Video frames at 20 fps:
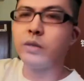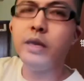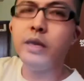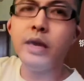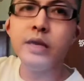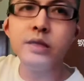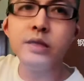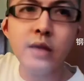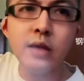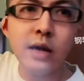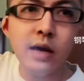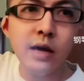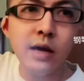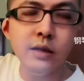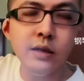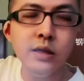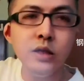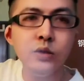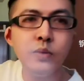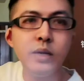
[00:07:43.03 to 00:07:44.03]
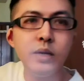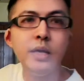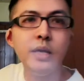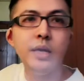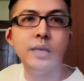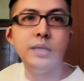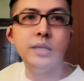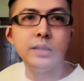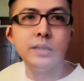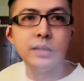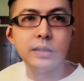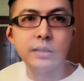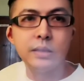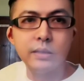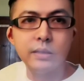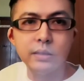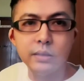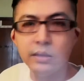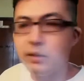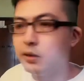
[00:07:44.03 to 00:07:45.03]
as this one
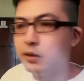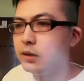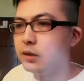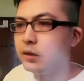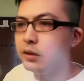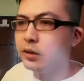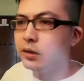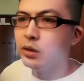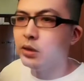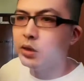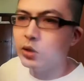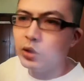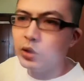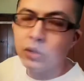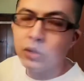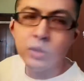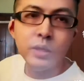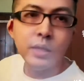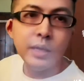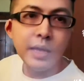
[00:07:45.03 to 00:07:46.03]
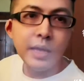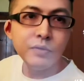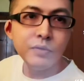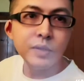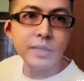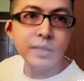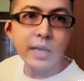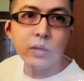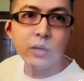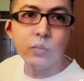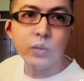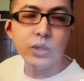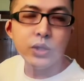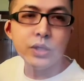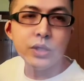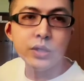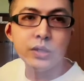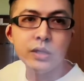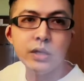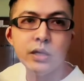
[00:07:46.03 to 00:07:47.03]
is the left side, which
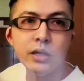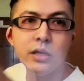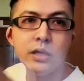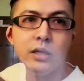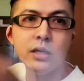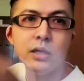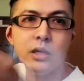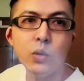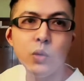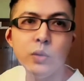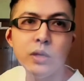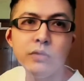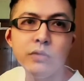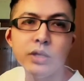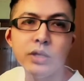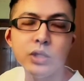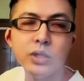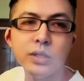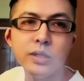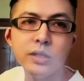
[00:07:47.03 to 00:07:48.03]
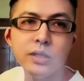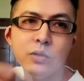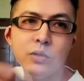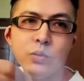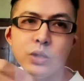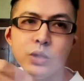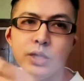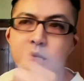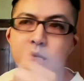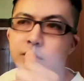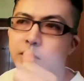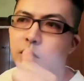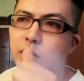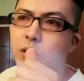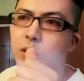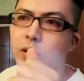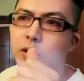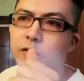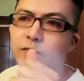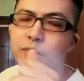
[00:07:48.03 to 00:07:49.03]
is the lower register, which has a
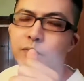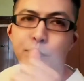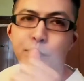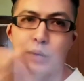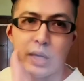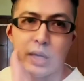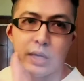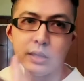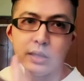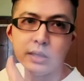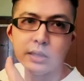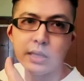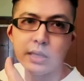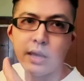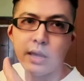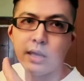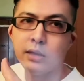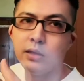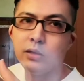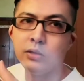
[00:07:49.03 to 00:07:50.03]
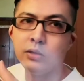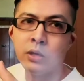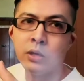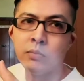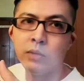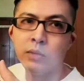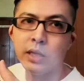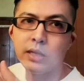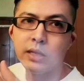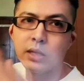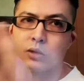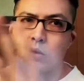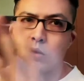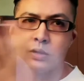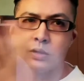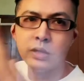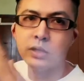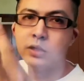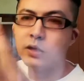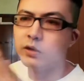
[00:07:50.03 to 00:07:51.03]
lot of bass, and normally that
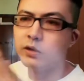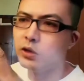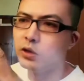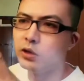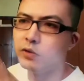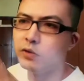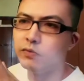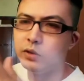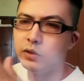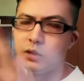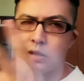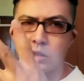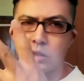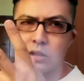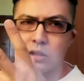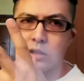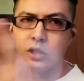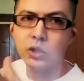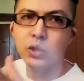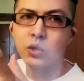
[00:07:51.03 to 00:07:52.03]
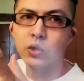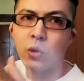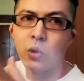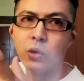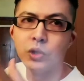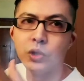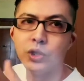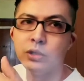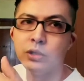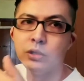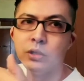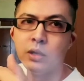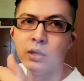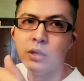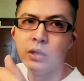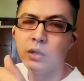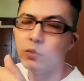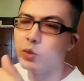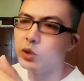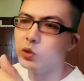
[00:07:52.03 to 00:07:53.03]
causes a lot of the distortion
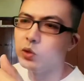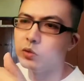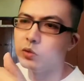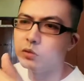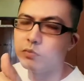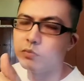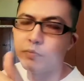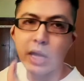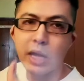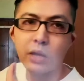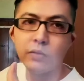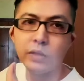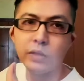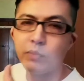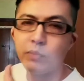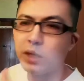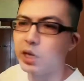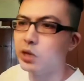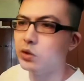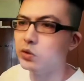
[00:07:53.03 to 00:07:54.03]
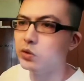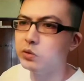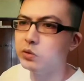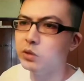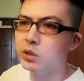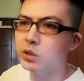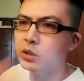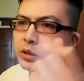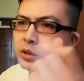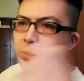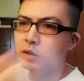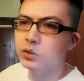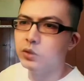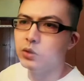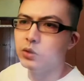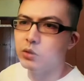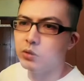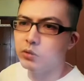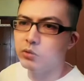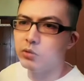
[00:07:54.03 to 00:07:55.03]
when you bang on the piano.
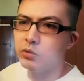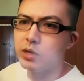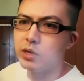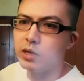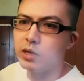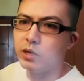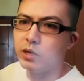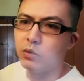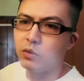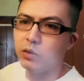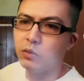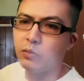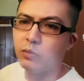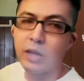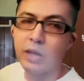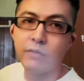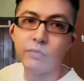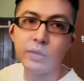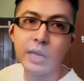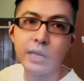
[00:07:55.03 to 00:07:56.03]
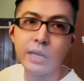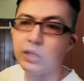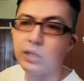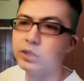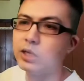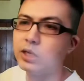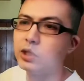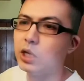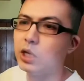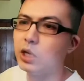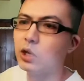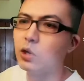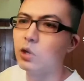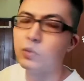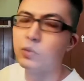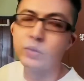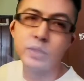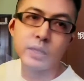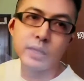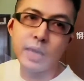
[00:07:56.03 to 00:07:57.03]
So what I've done is actually
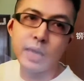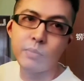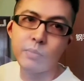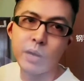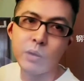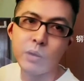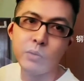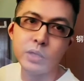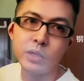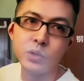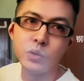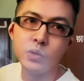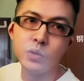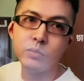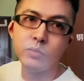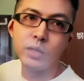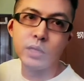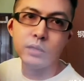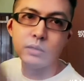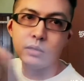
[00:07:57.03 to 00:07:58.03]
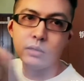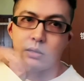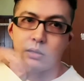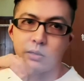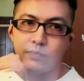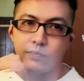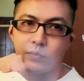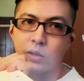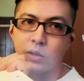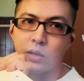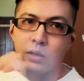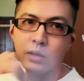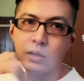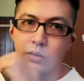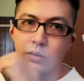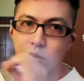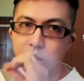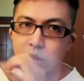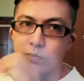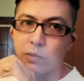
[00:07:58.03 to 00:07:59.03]
close the gap. I will assume that
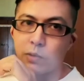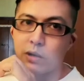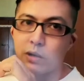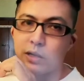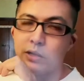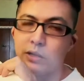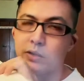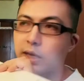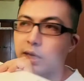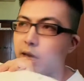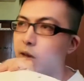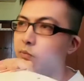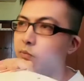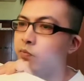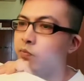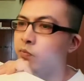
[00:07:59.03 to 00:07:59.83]
the smaller the gap